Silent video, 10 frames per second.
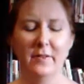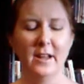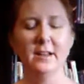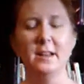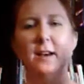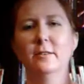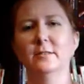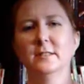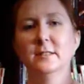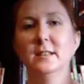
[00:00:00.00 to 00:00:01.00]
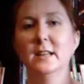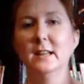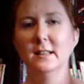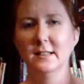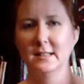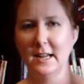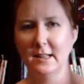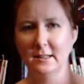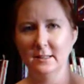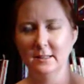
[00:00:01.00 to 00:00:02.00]
Find out in the
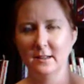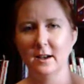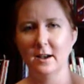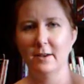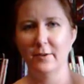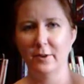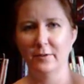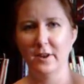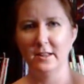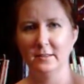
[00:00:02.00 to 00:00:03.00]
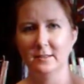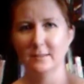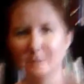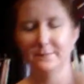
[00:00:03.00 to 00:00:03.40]
silence of our friends.